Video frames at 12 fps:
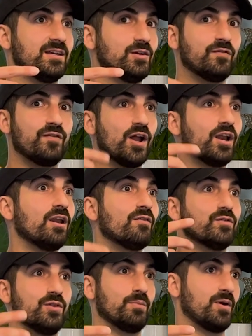You fall in love
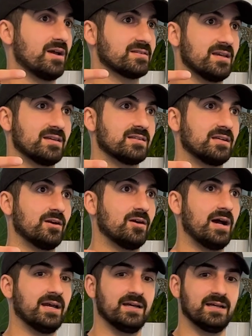with the process.
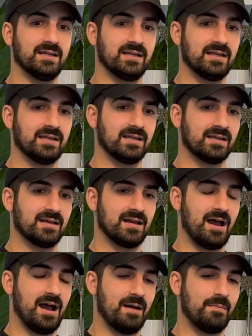
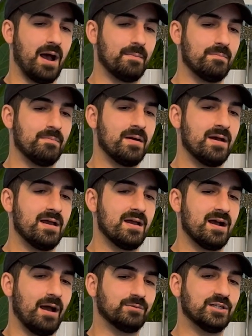I'm
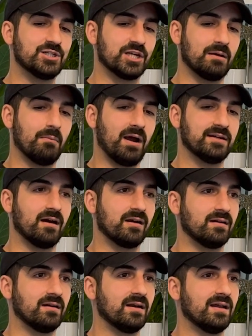teaching my
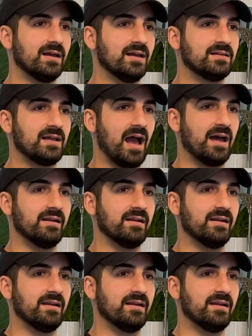daughter how